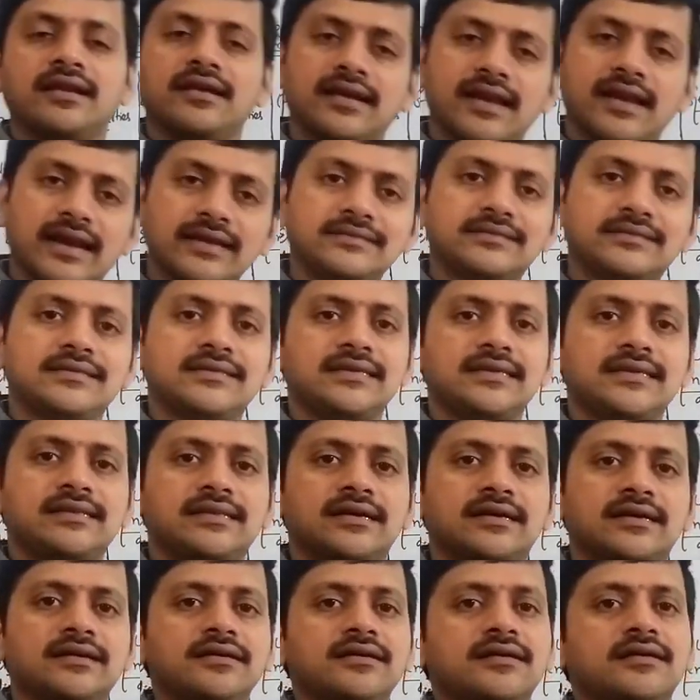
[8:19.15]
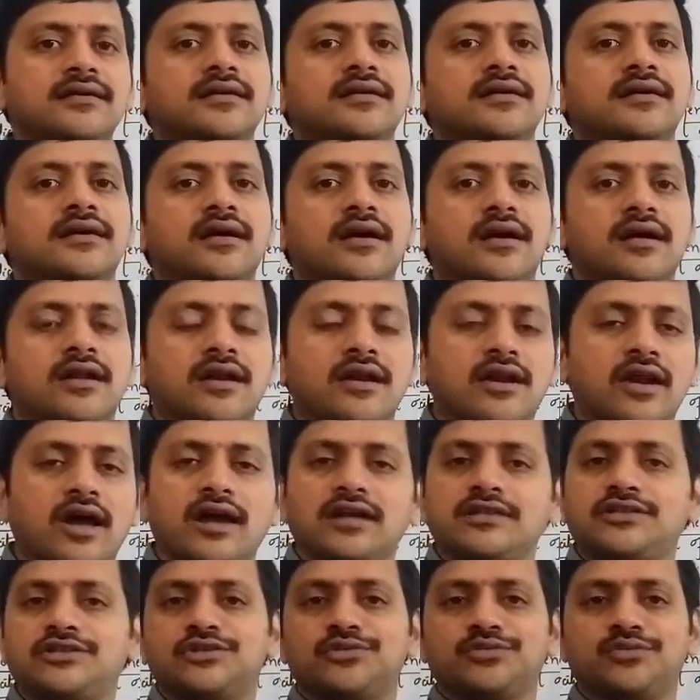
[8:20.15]
Let's see the
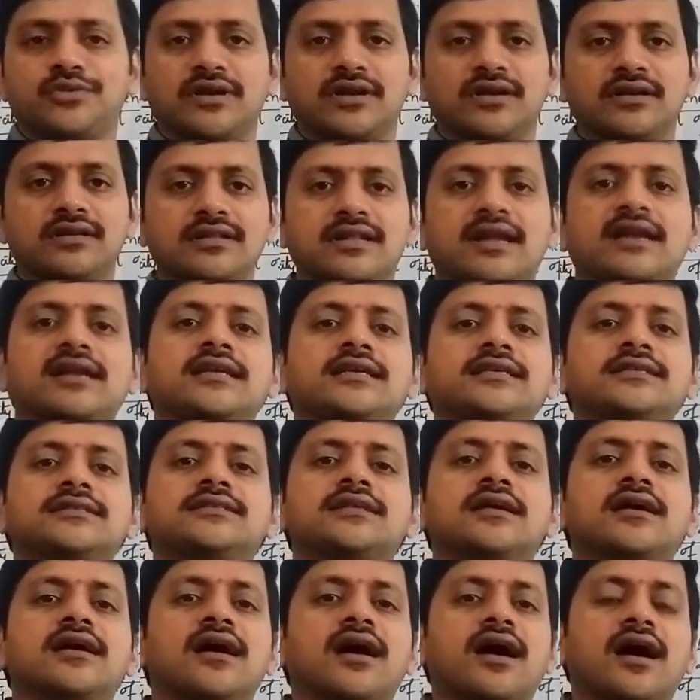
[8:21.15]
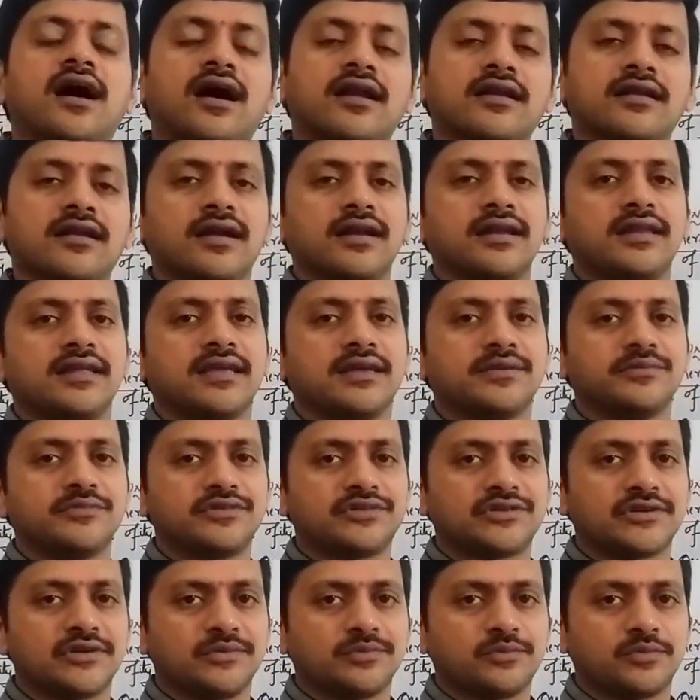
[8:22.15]
last one, that is organic
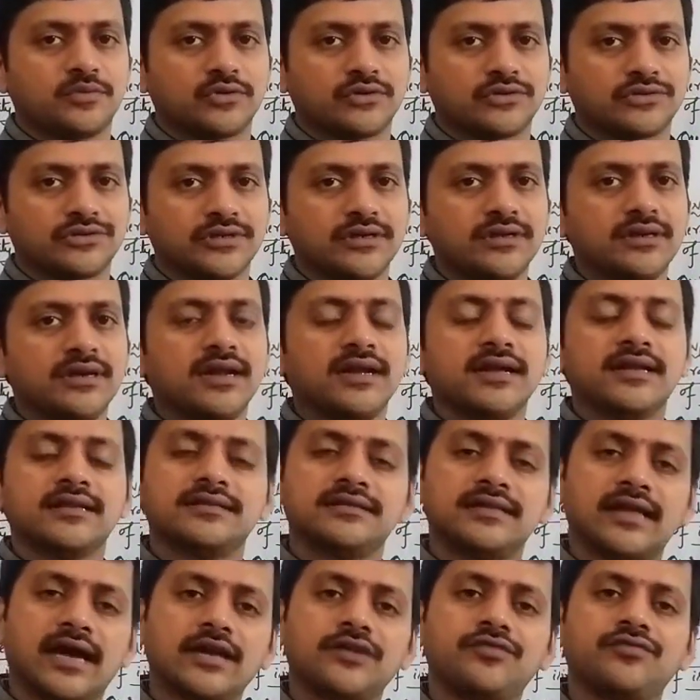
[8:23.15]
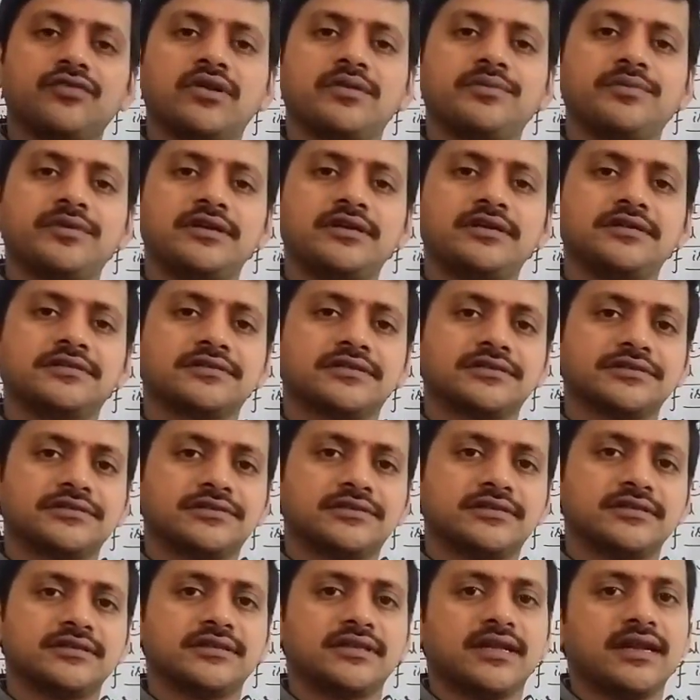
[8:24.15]
chemistry portion, that will be
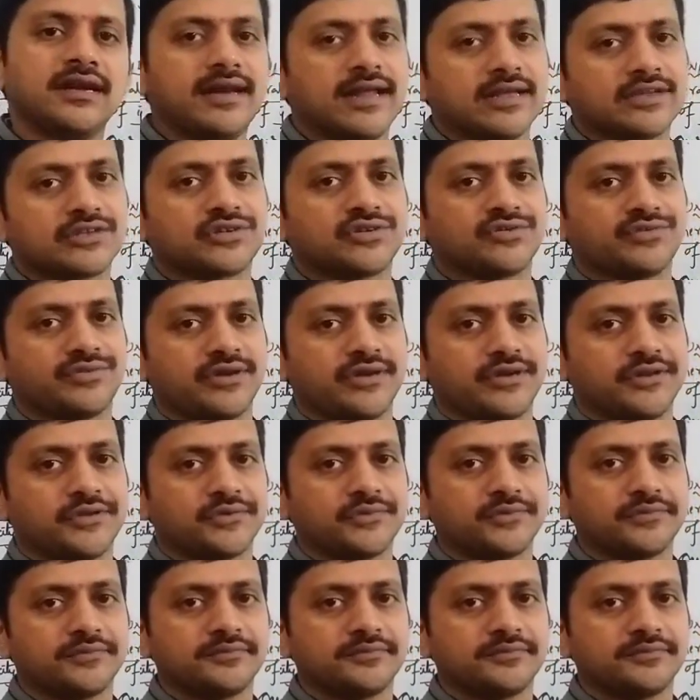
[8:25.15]
discussed in the next video.